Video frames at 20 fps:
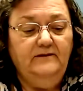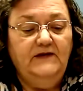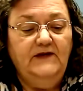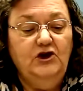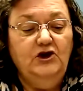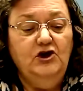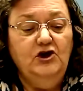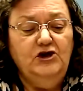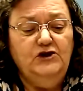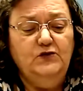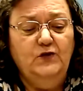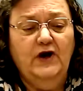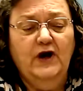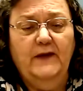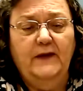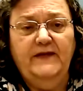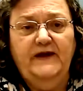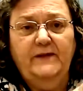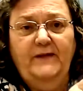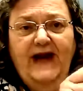Yours will
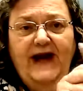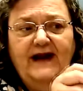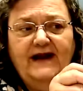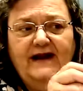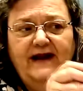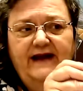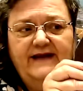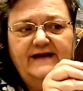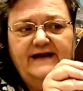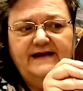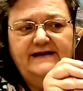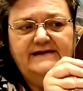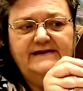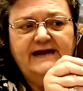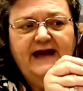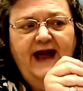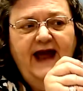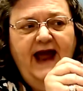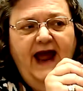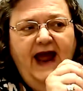come in a pack like this,
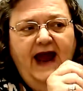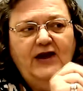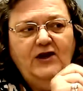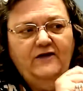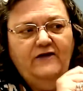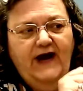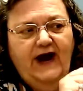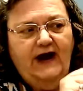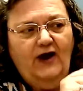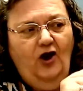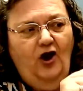and you've got